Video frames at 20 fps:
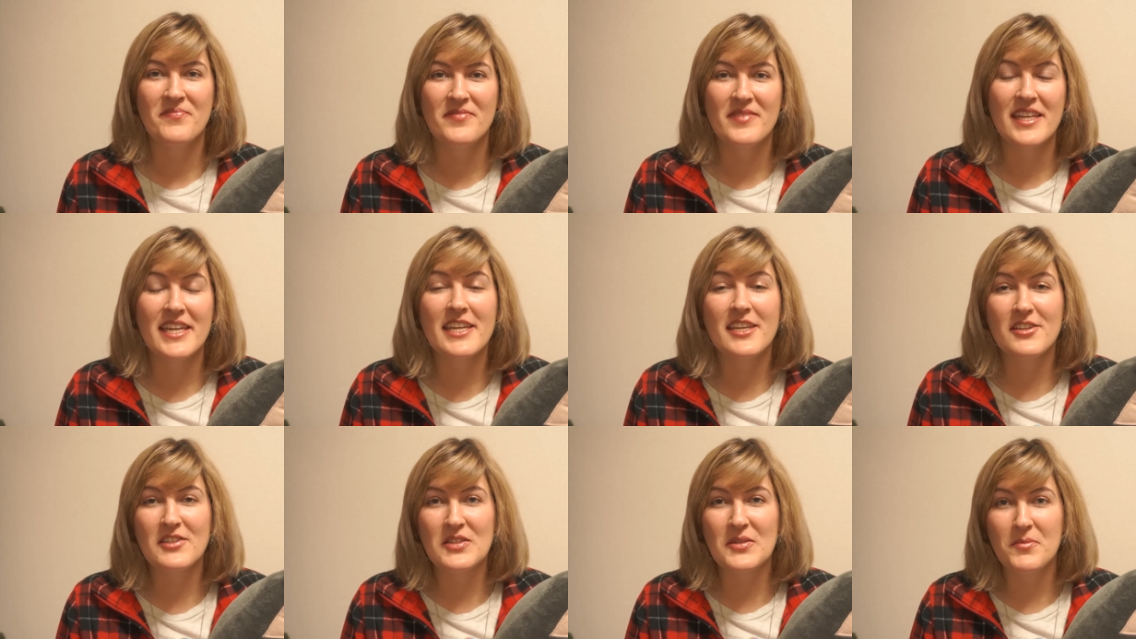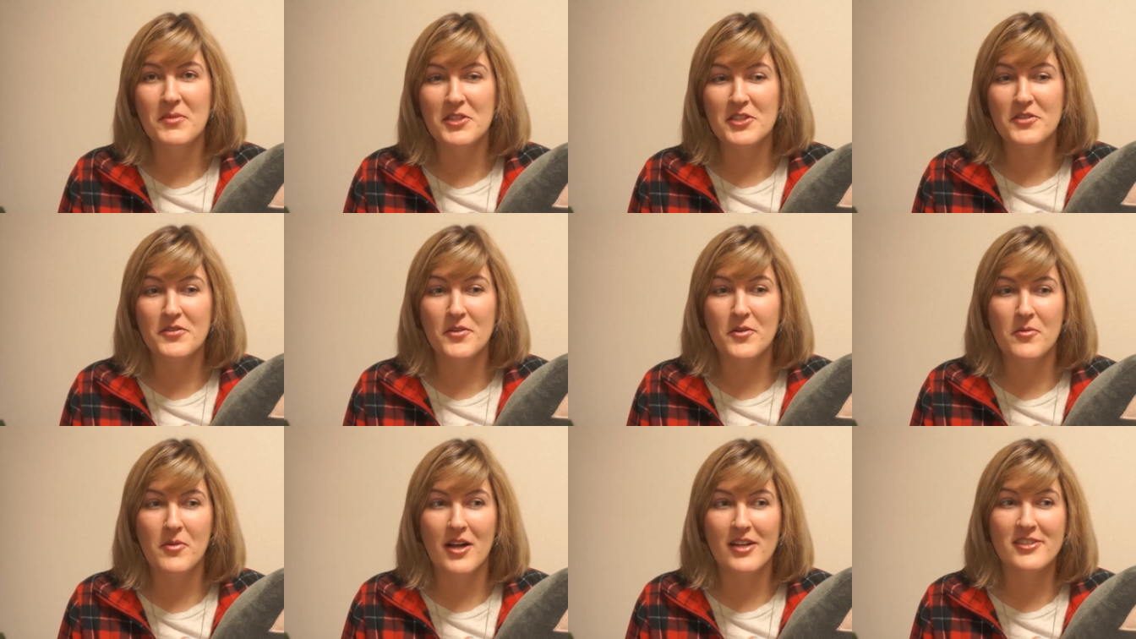Thank you so much
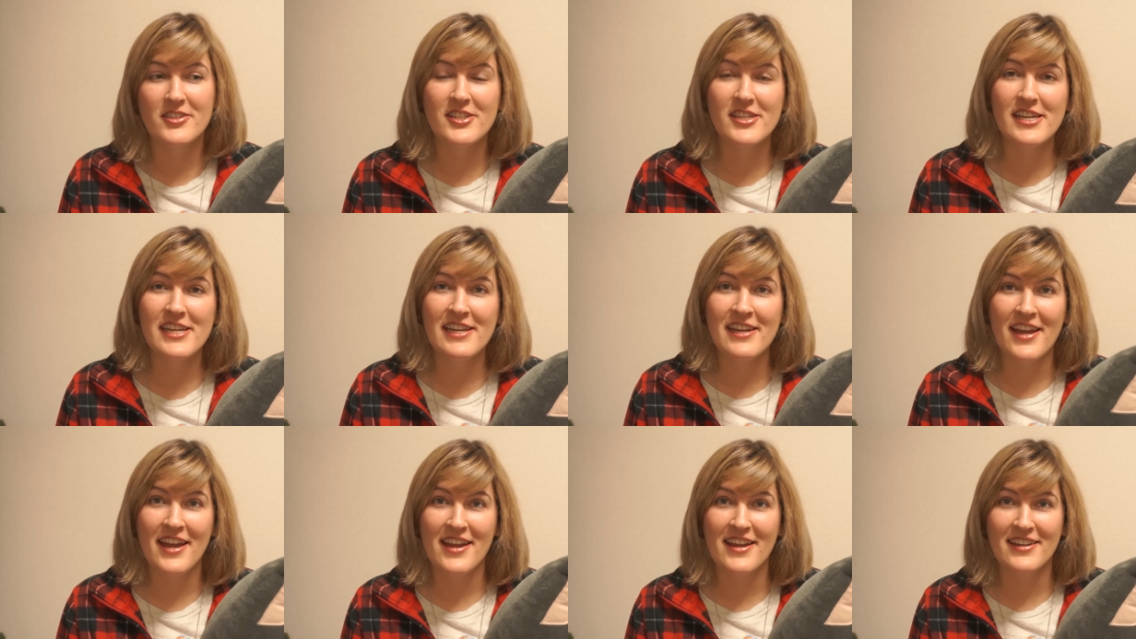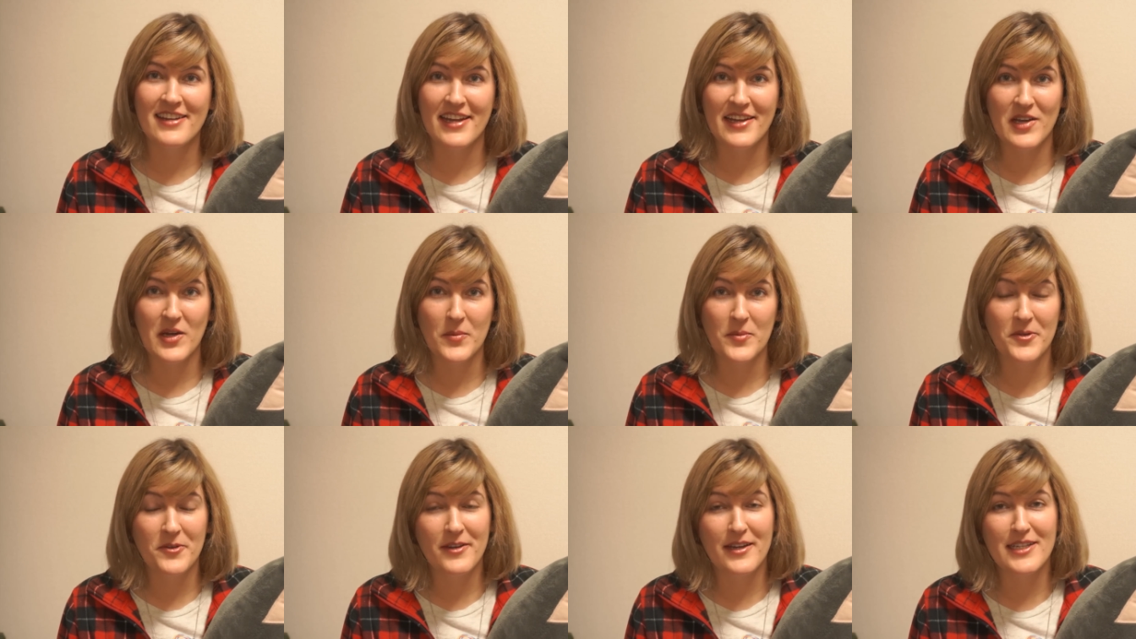for watching, and I
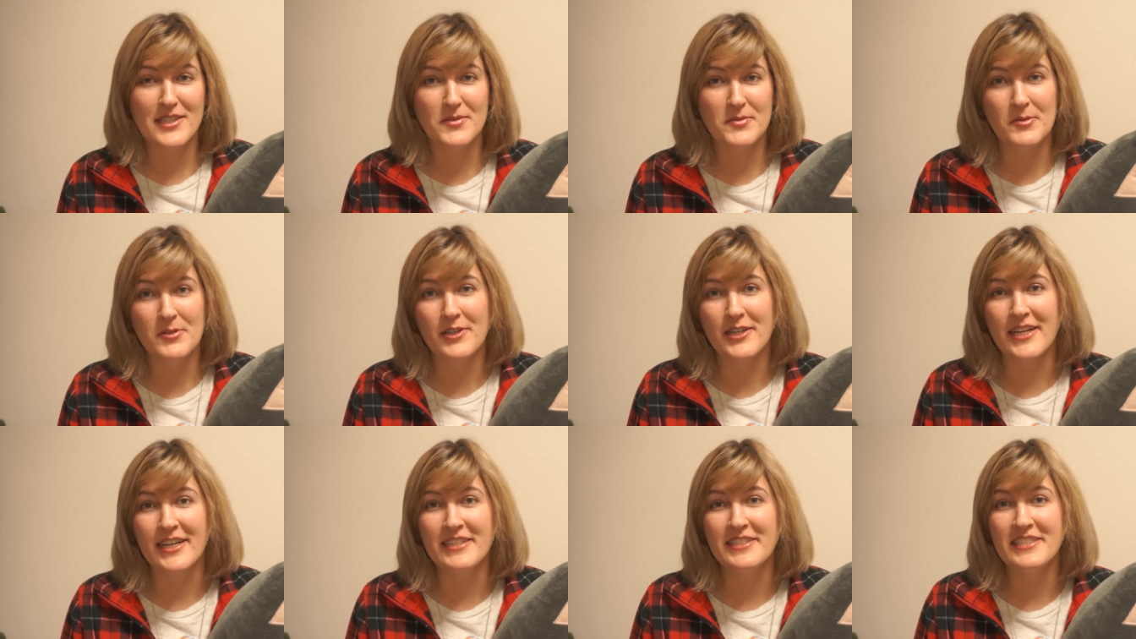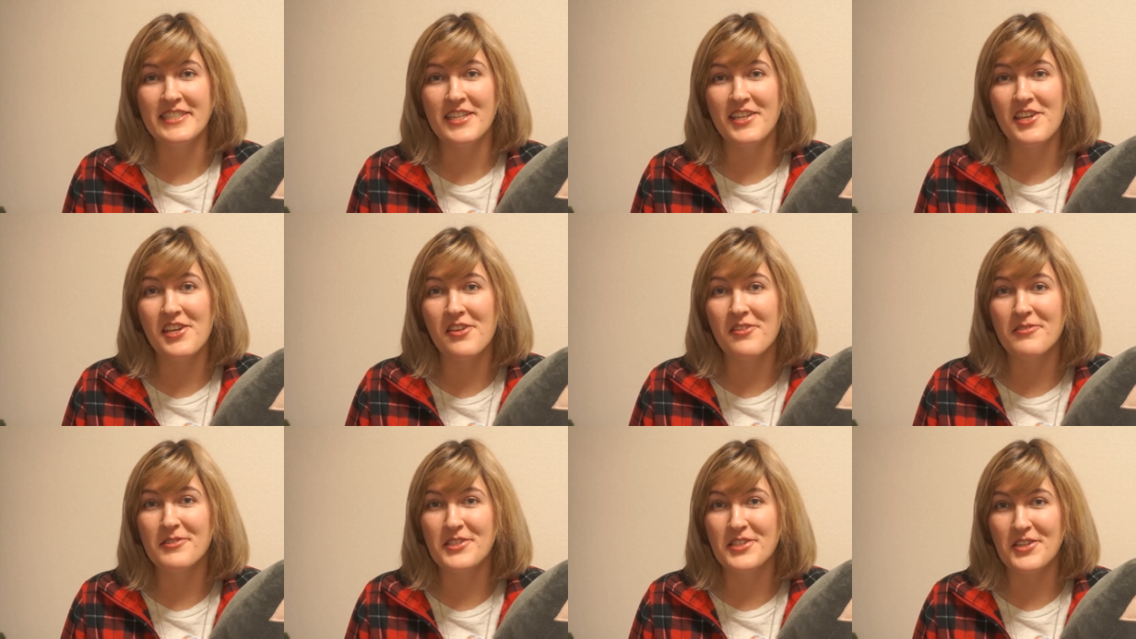hope you guys will
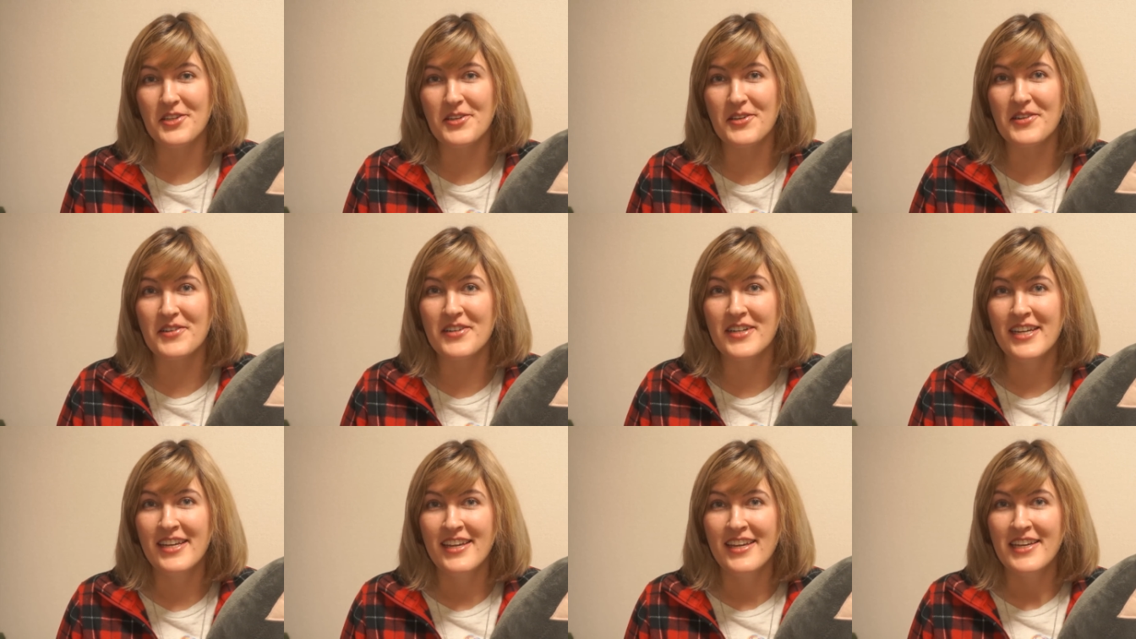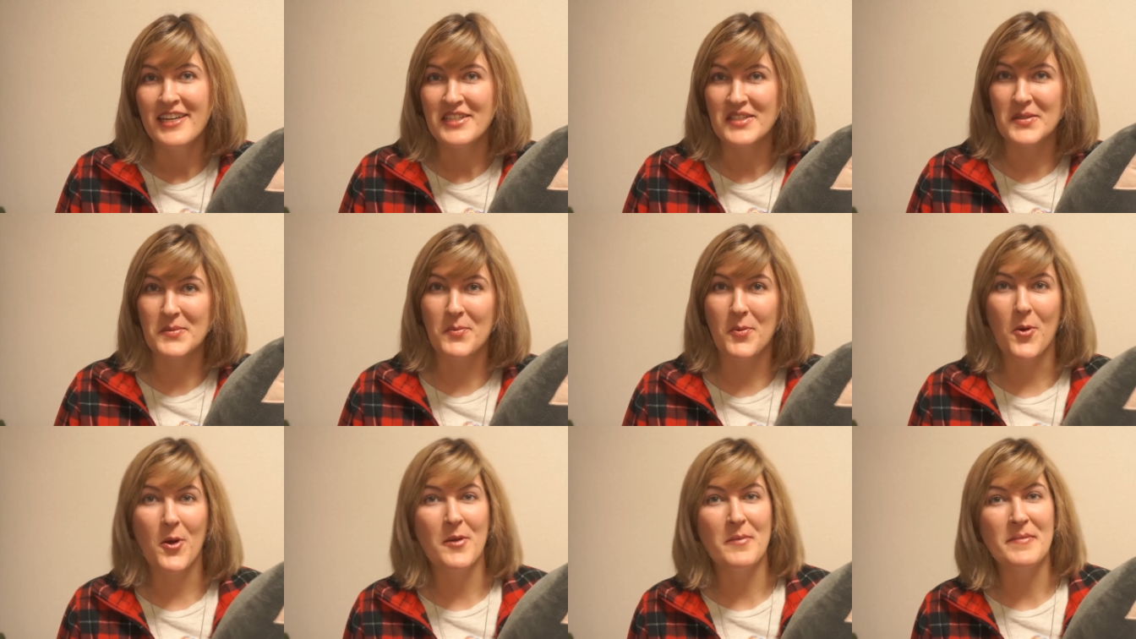continue to
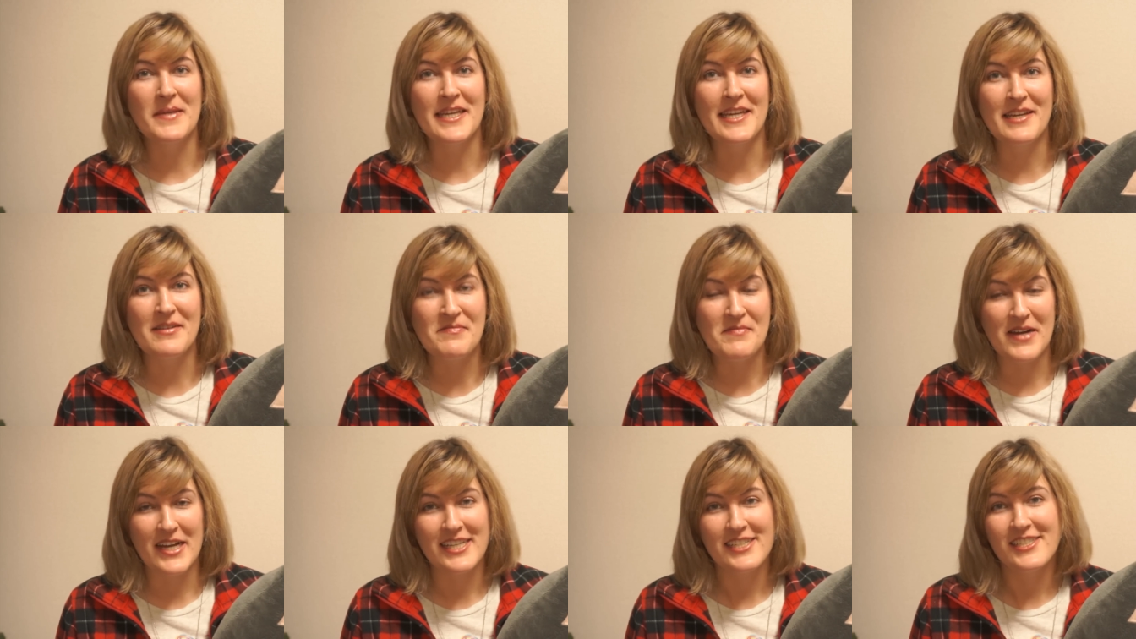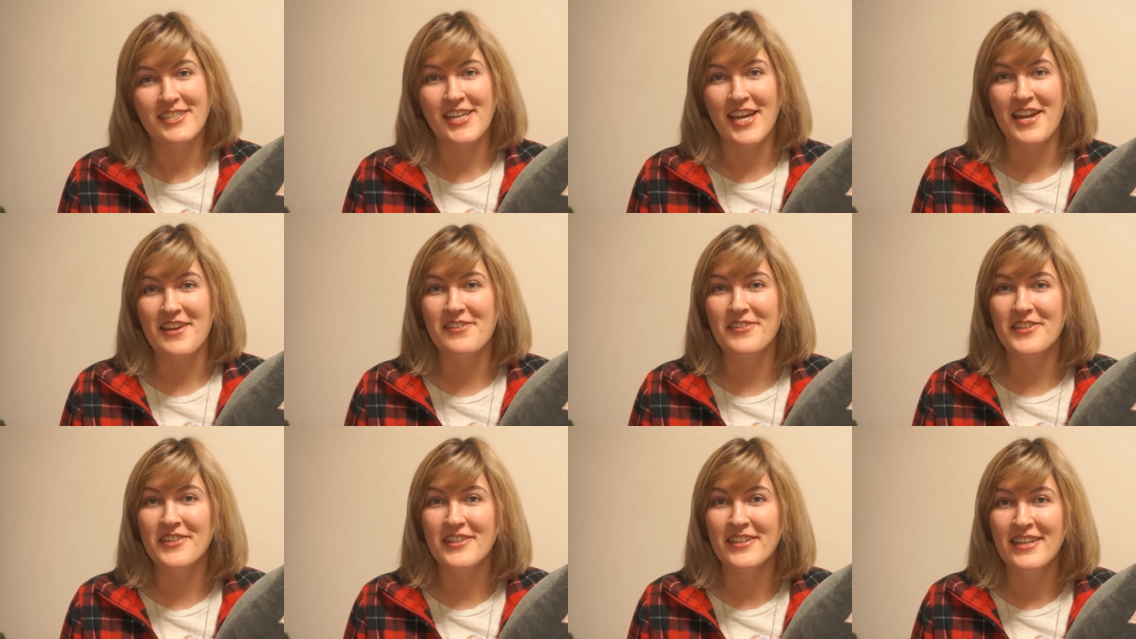support me and my
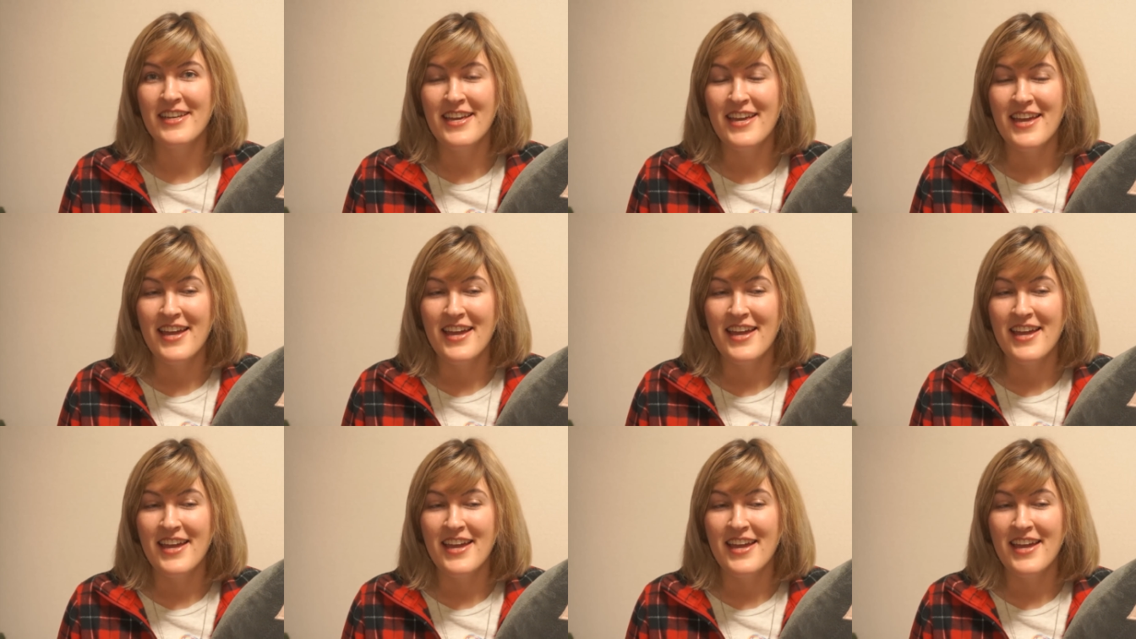channel.